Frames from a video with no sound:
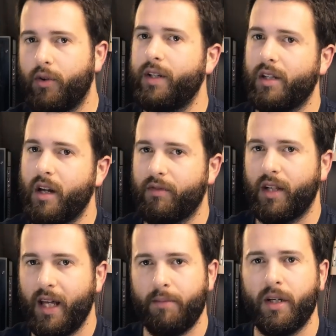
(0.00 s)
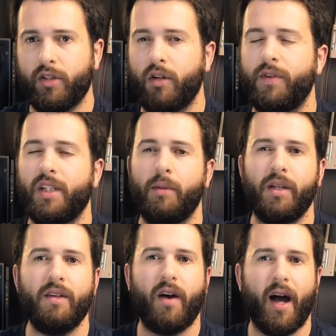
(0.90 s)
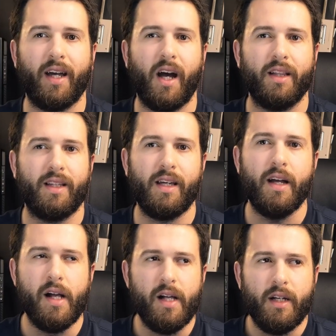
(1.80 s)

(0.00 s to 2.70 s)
There is enough clamping surface. I believe I got the